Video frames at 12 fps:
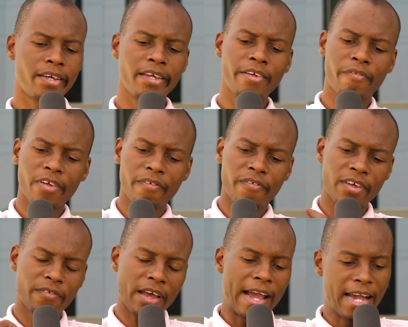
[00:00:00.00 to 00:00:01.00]
If
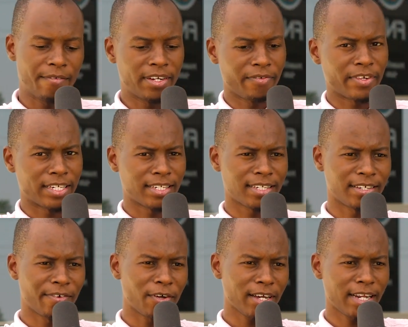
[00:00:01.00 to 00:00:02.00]
I have an event,
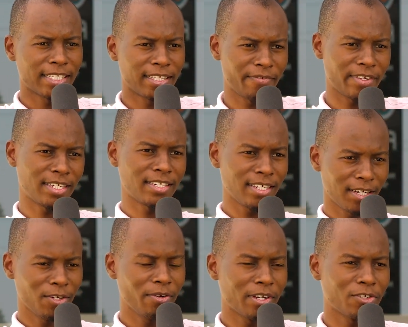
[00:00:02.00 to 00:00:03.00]
if I organize an event, and
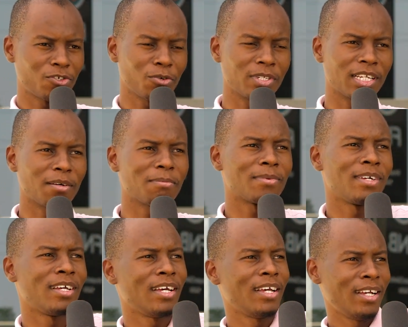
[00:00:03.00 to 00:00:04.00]
yeah, no one shows up,
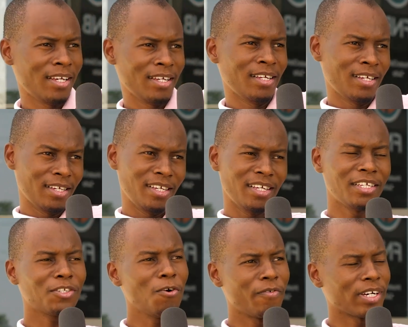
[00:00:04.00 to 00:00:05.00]

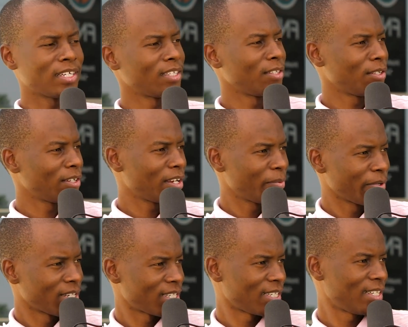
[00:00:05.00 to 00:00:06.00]
it's over. Good
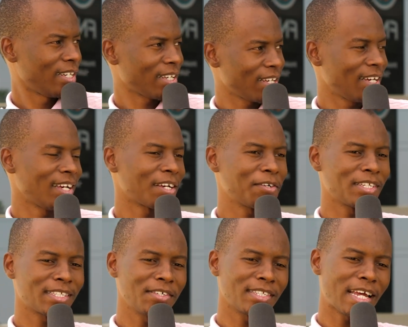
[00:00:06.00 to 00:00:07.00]
point. Like,
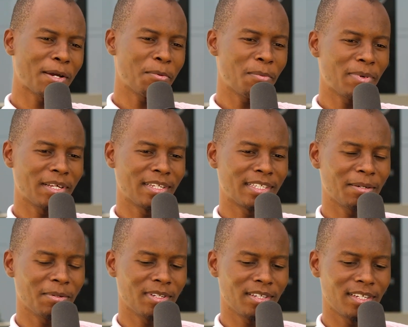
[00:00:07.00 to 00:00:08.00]
because I remember
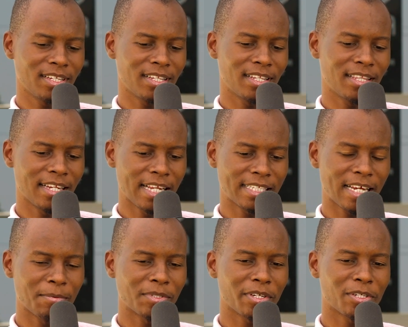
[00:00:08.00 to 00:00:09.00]
someone, the last time
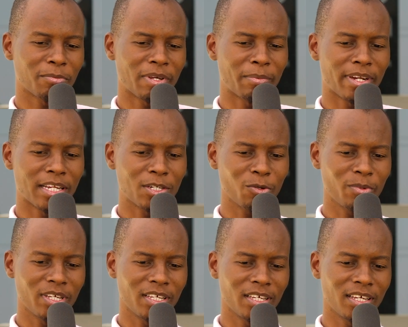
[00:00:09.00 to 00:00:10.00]
I was talking to maybe, and I told
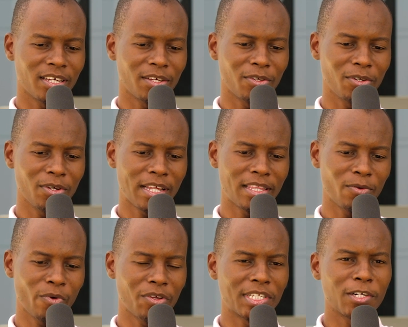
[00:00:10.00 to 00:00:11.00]
me, you know that thing
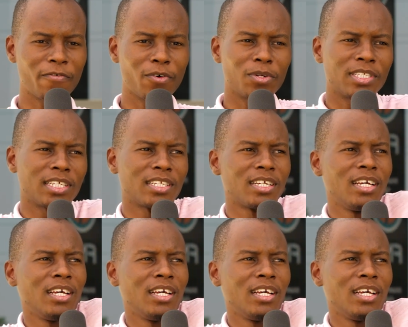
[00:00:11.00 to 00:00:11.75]
where you sell phones and...